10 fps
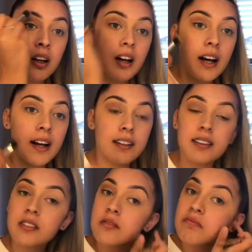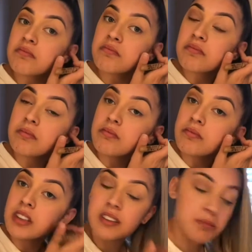and
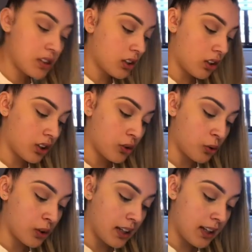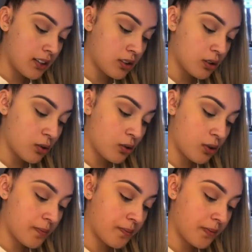it seems to turn out okay, so
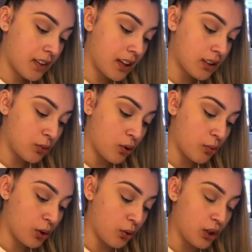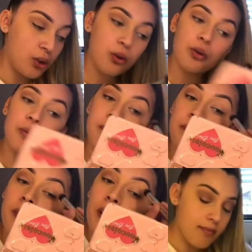that's what we're going to do.
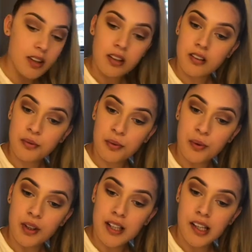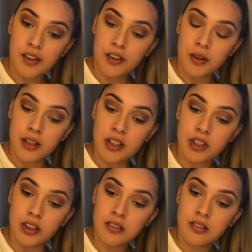We'll go on to another
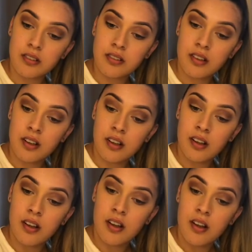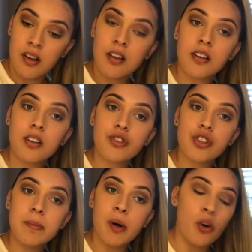question. Your
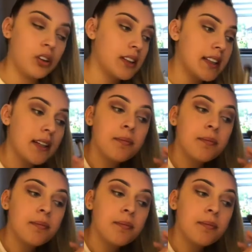dream holiday.